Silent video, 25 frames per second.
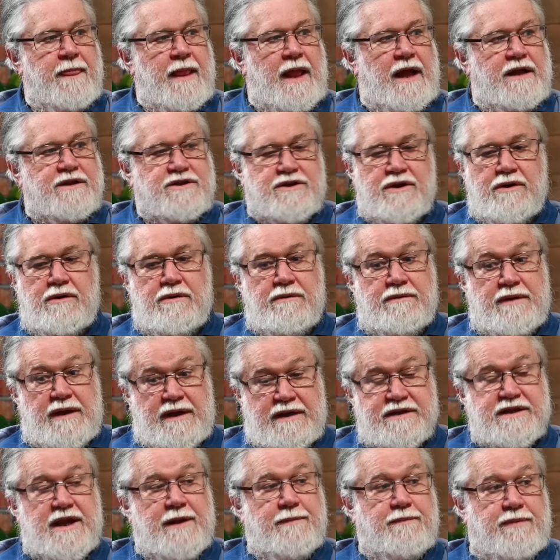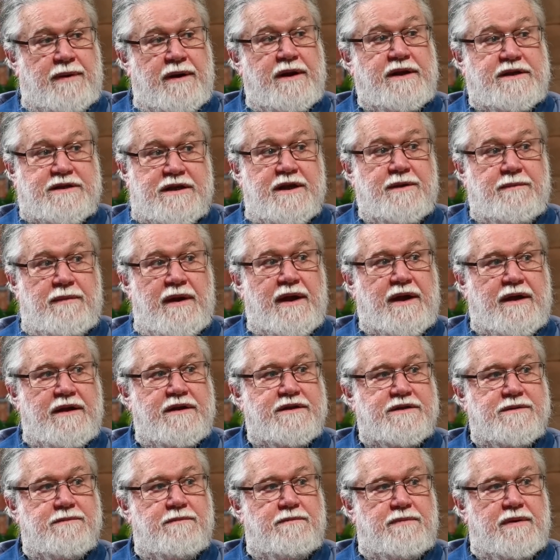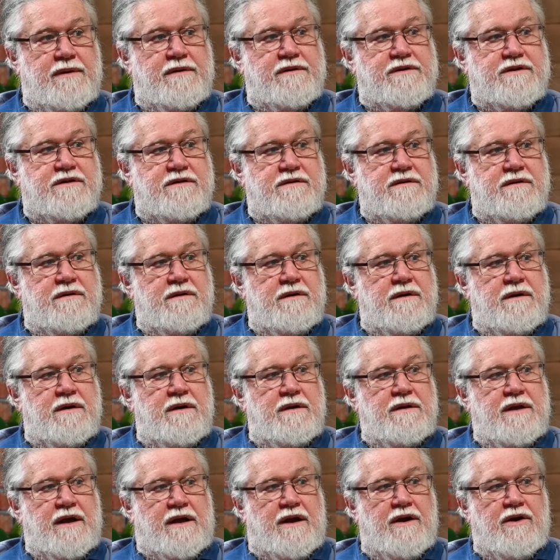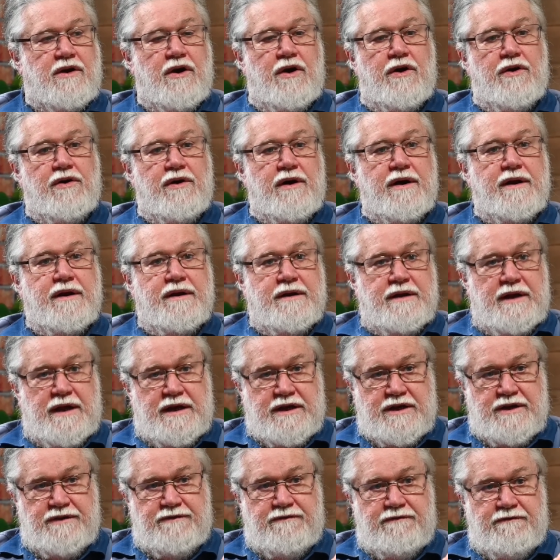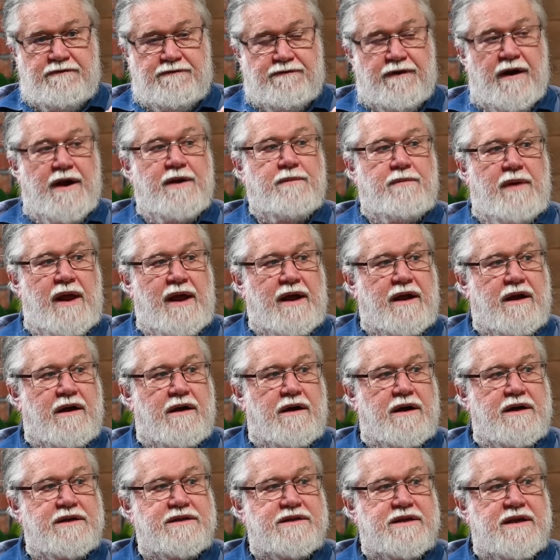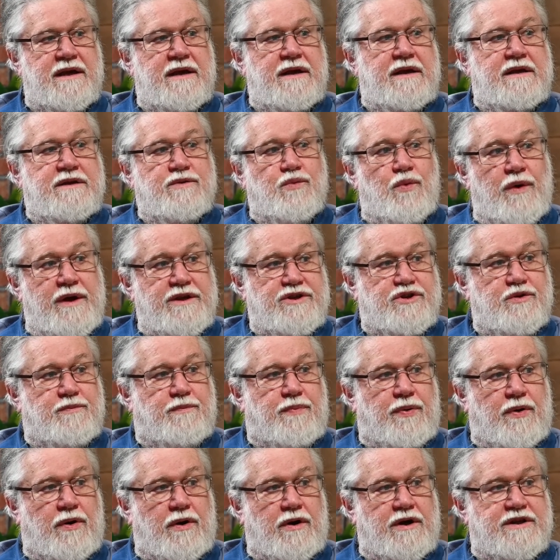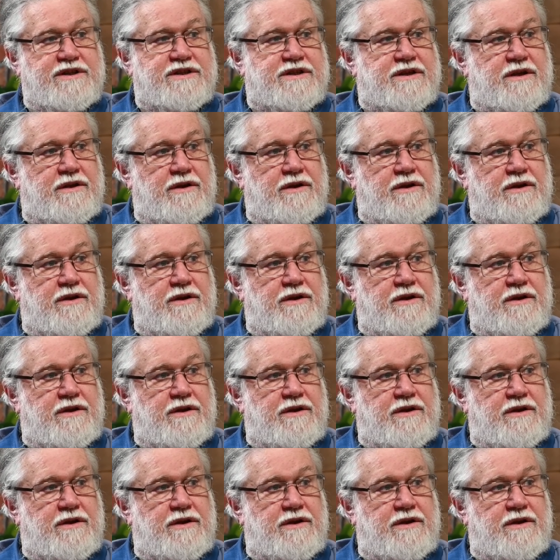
And so there is a policing mechanism built that can go around and find black guys. Where's your pass?